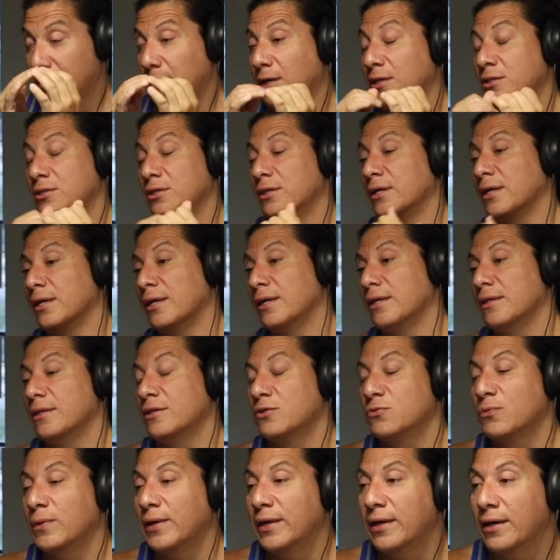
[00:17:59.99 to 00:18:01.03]
I should get it
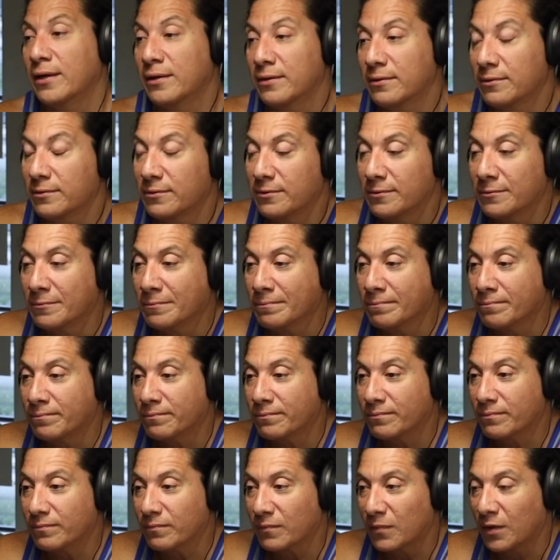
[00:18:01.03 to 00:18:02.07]
this weekend
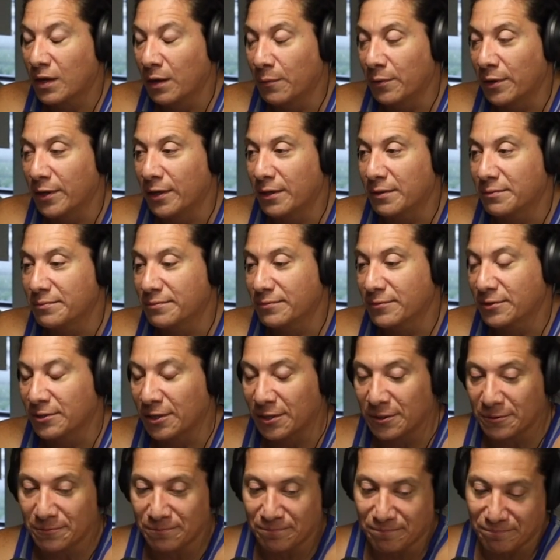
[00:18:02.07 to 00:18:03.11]
coming up.
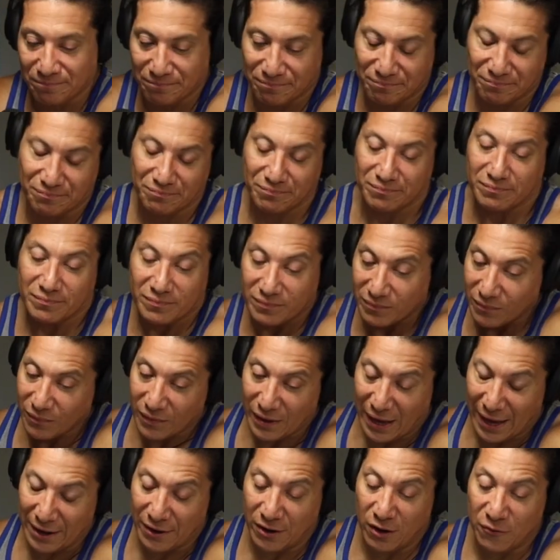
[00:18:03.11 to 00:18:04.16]
So
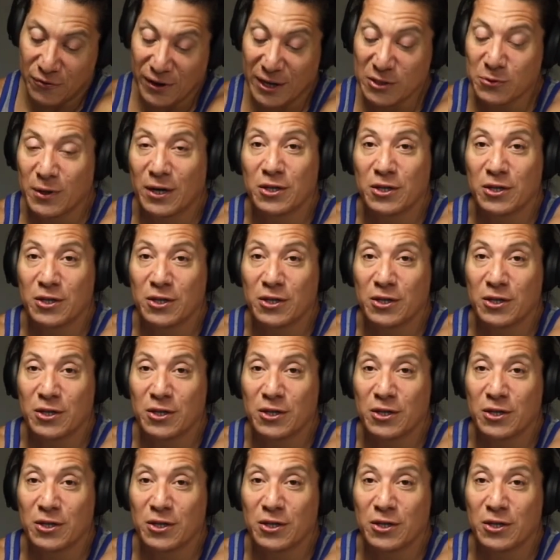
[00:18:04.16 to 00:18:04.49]
I don't know. If you guys